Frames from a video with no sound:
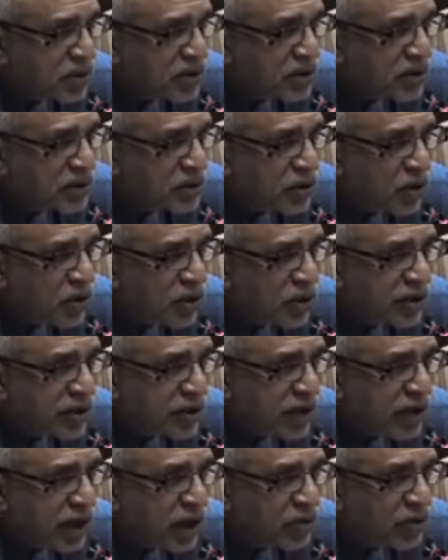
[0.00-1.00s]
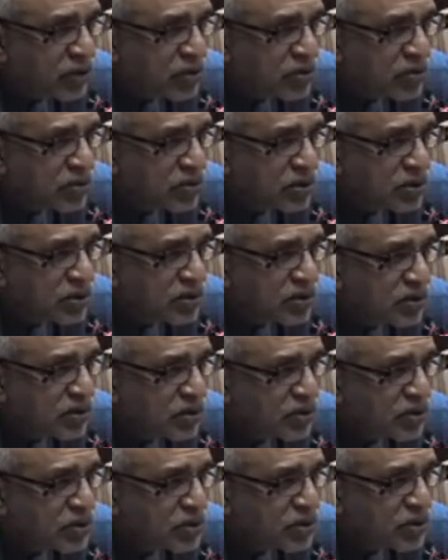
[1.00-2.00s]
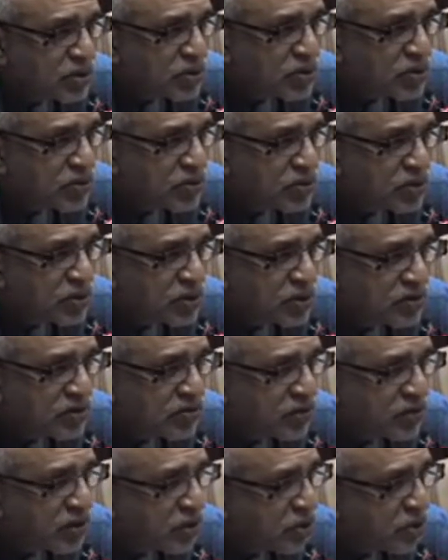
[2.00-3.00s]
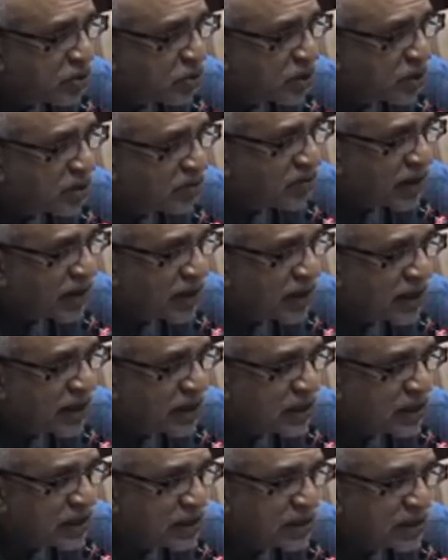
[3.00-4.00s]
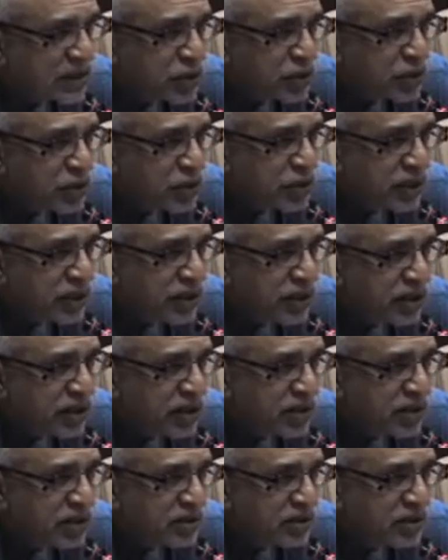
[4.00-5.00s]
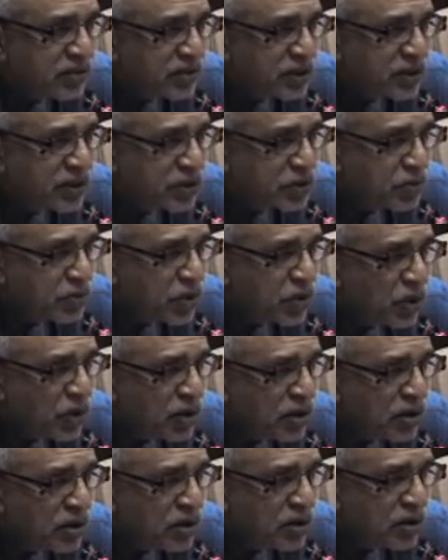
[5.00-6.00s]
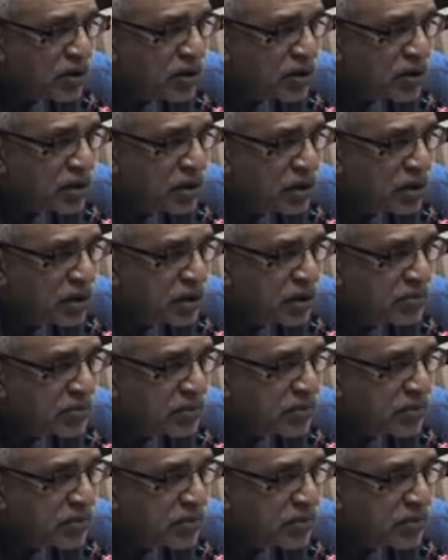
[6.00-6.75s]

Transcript: call it now it's also was referred to as Phyllanthus niruri. It's a very small herb.